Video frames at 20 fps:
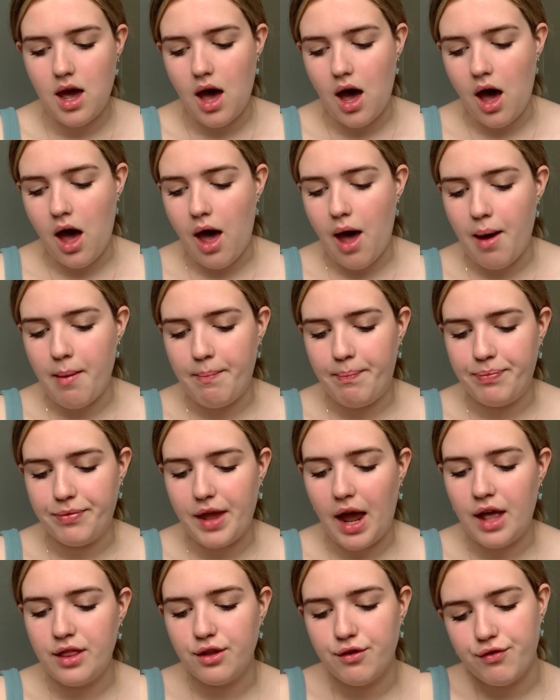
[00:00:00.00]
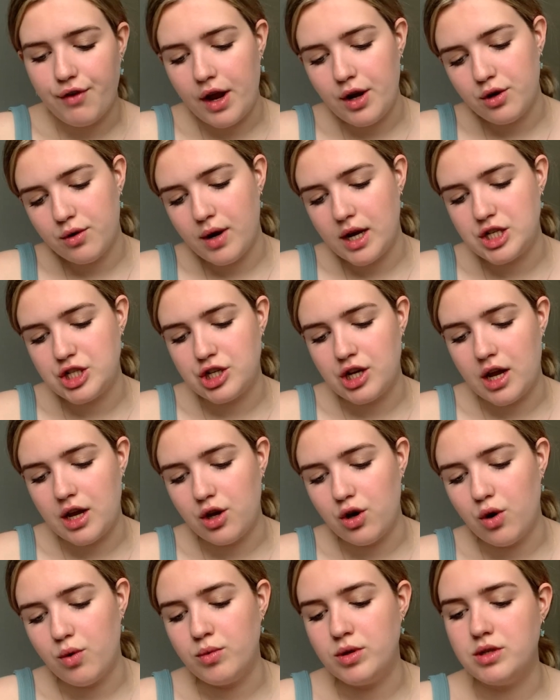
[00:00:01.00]
And the final question I
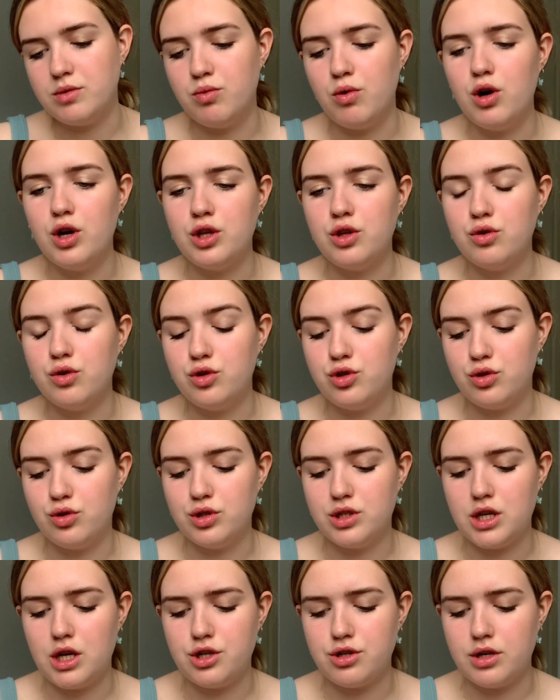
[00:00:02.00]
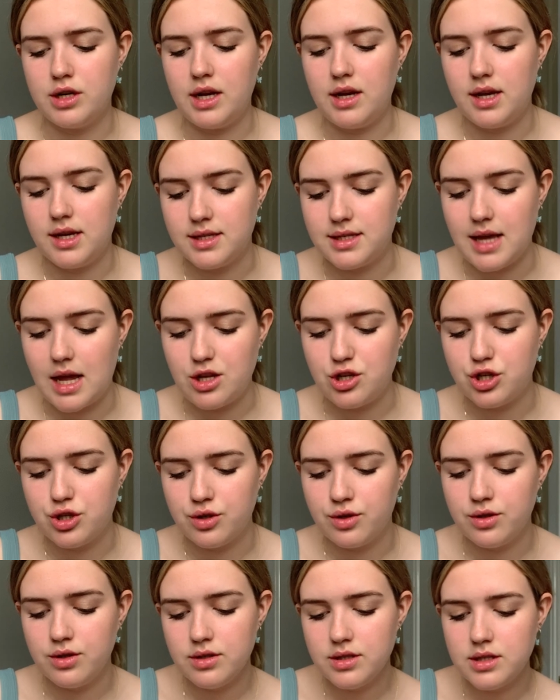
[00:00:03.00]
got was, what are your jaw surgery
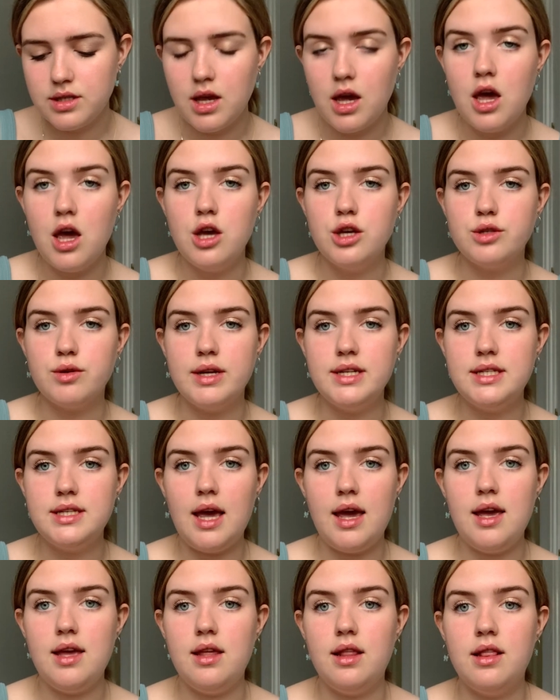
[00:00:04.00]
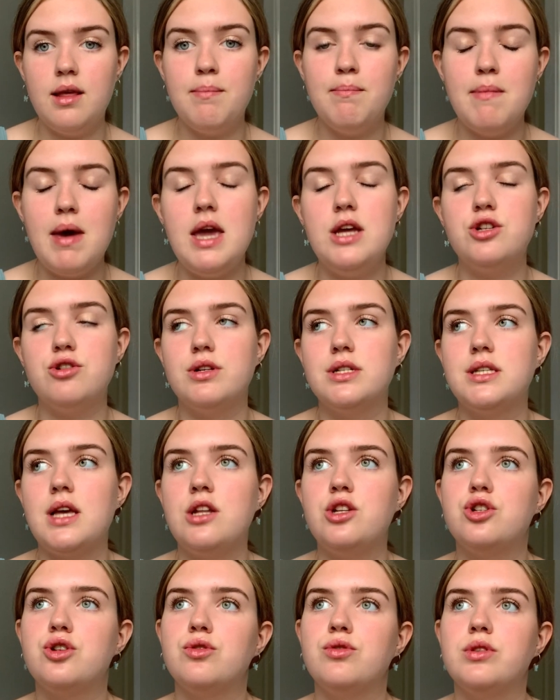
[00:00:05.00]
essentials? So I'd say the major
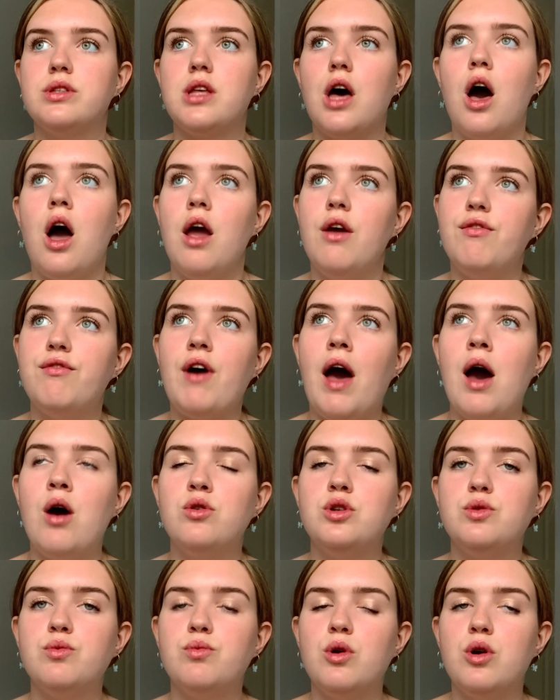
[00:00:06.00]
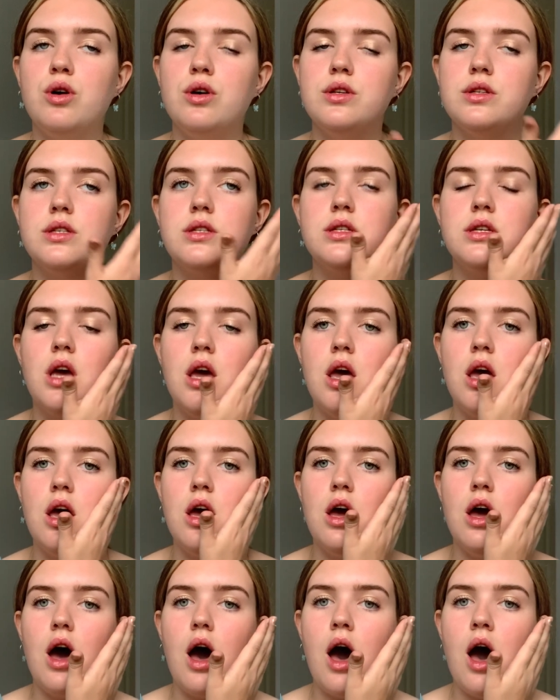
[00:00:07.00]
essentials that I found was
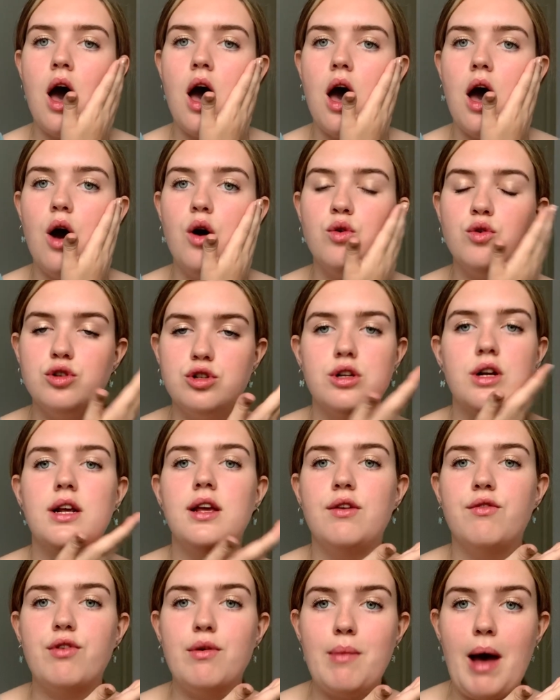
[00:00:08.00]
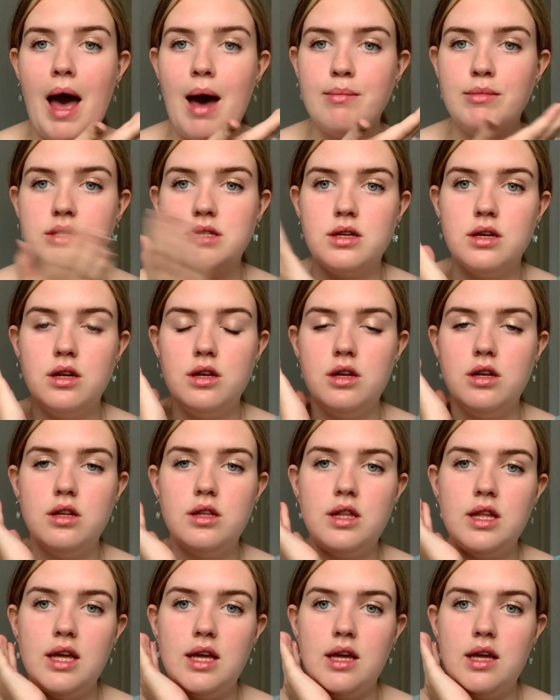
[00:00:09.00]
ordering from Amazon
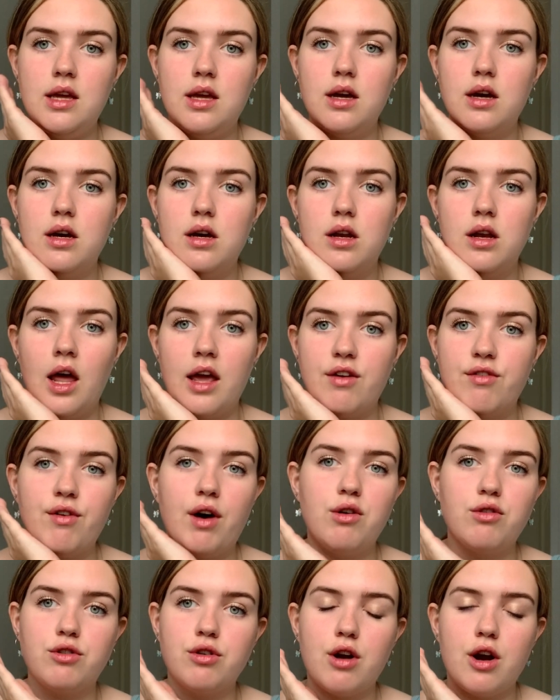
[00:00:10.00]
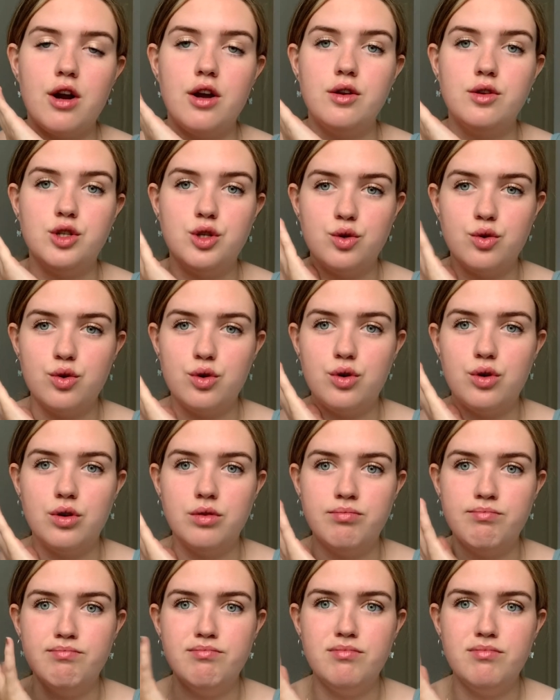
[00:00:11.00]
the like Velcro jaw